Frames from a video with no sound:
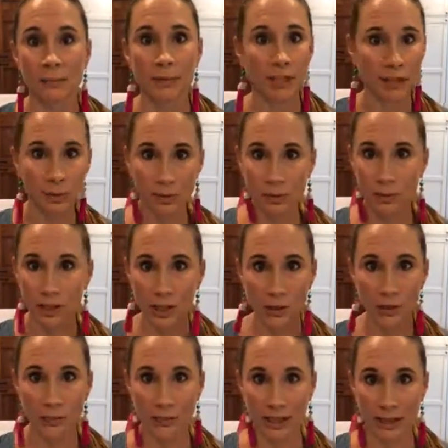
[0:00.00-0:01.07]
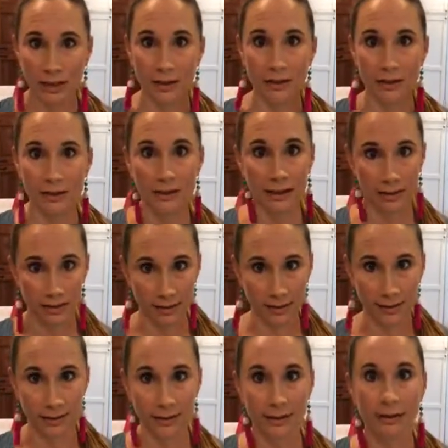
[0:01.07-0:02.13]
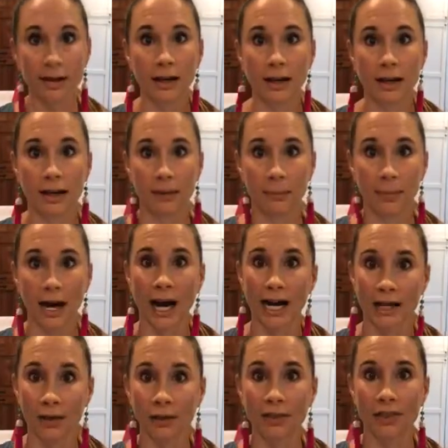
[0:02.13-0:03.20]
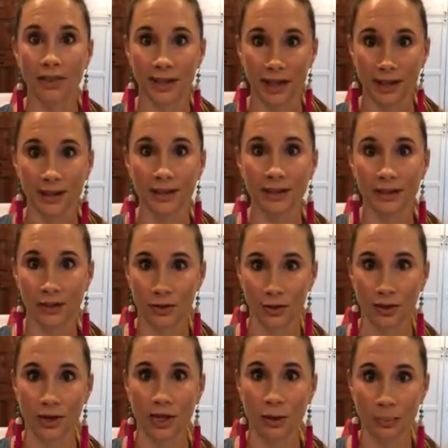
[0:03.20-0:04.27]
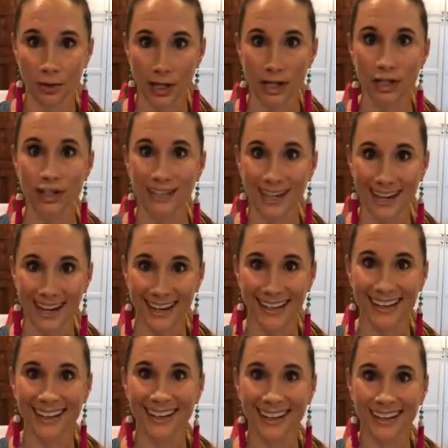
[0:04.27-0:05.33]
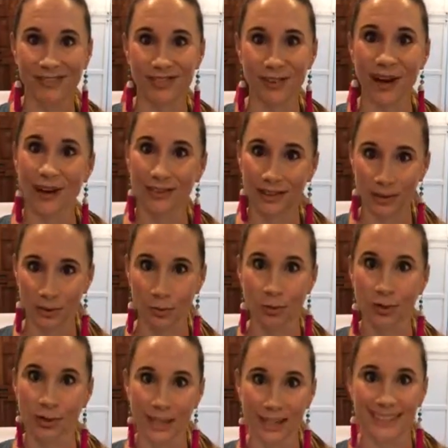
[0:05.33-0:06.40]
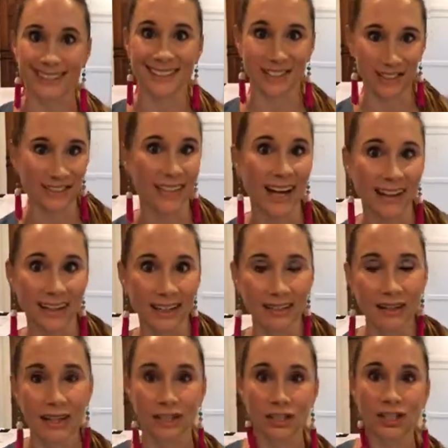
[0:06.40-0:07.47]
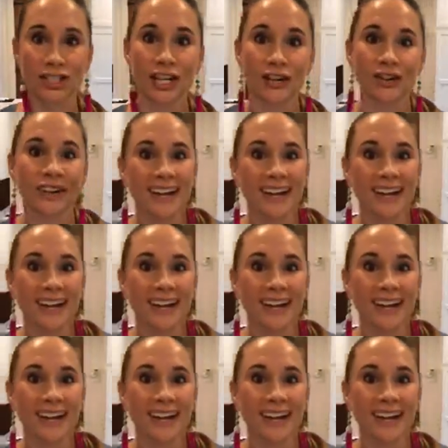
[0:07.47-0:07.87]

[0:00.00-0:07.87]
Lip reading: but just between you and me, seriously. I don't think you're going to break your diet if you have a little more lettuce in your salad at lunch. So